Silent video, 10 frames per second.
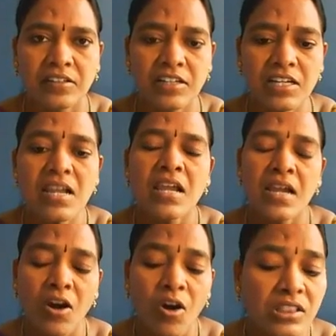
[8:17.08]
Okay,
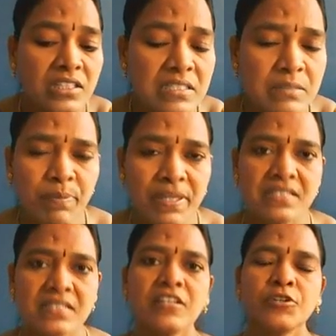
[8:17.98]
on this
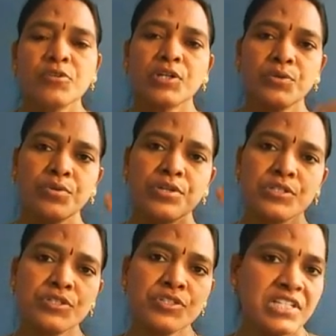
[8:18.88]
basic you are going
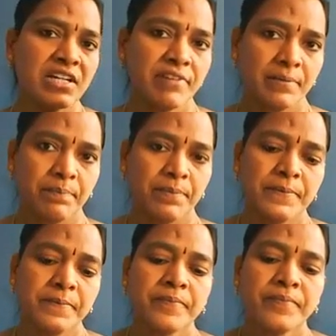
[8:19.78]
to develop.
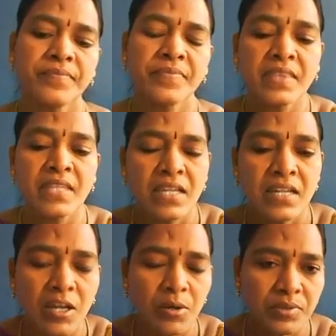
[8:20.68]

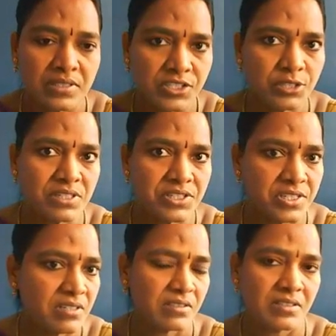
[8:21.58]
Now the
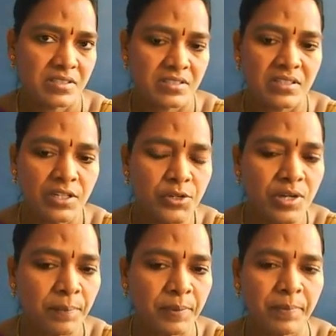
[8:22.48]
situation is this: you
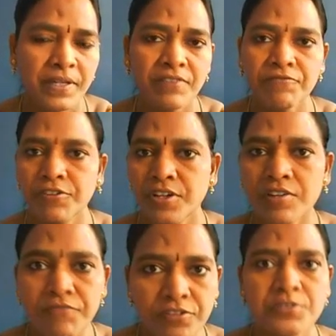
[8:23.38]
are preparing for
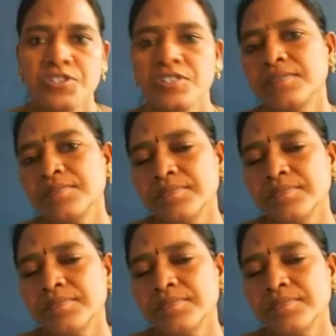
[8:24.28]
your future.